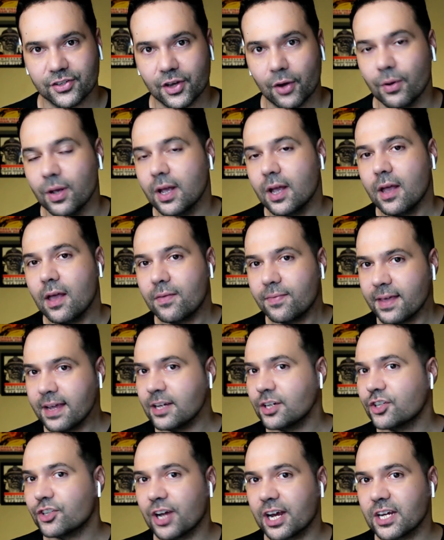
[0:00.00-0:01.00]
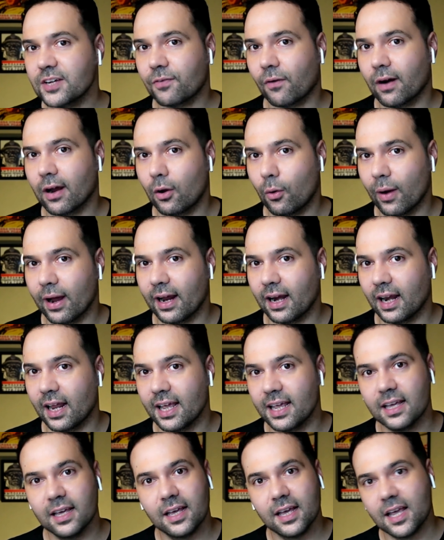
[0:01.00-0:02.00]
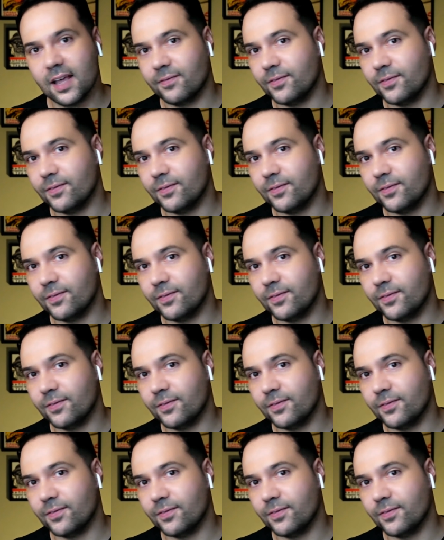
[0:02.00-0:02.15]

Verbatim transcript: So things change very quickly.